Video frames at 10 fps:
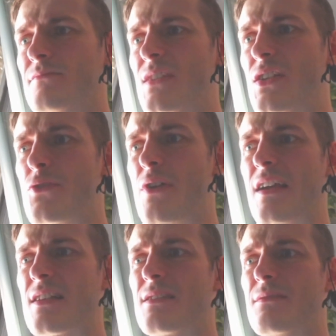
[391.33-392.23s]

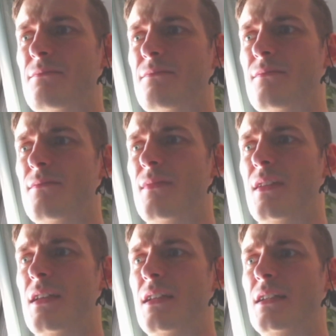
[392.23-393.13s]
strikes.
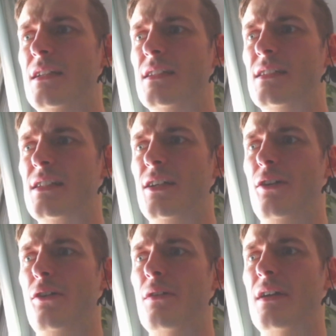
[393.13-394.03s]

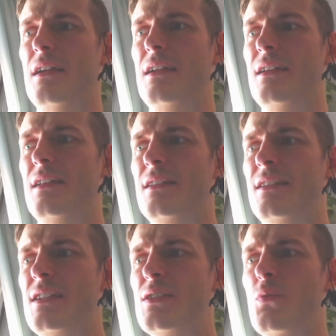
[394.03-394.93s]
So
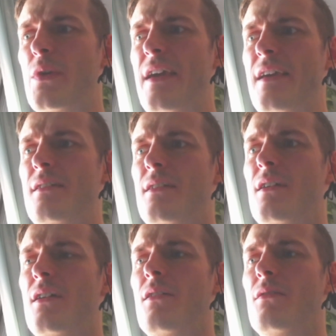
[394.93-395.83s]
this way,
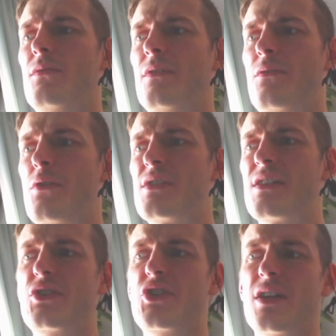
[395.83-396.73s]
there is
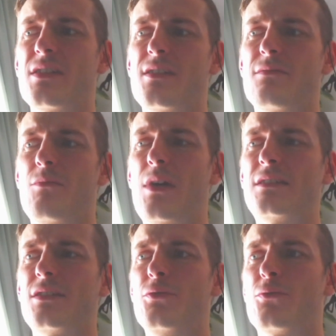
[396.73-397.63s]
a chest
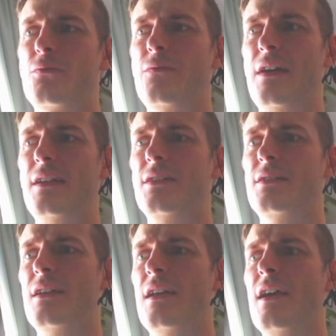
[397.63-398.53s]
button. You could find it,
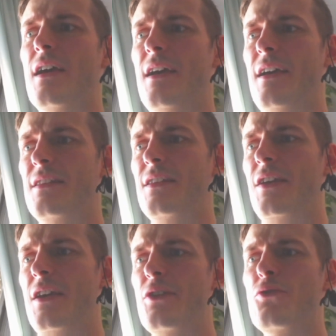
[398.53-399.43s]
and
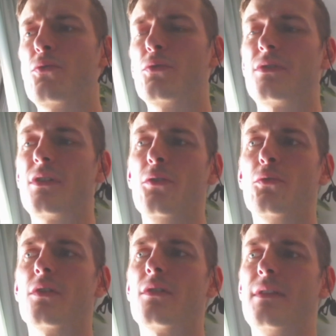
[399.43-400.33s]
here you could
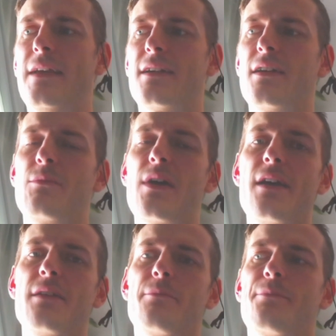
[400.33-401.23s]
look. Like
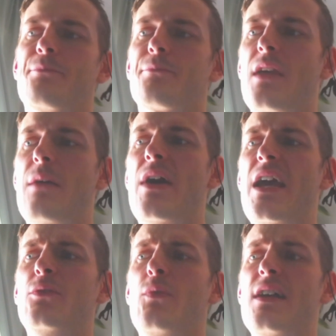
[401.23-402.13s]
my
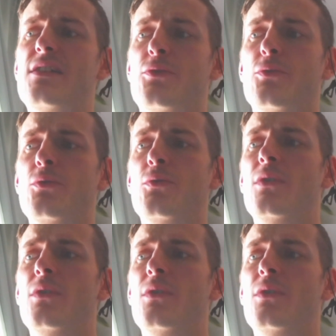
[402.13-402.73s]
advice to you: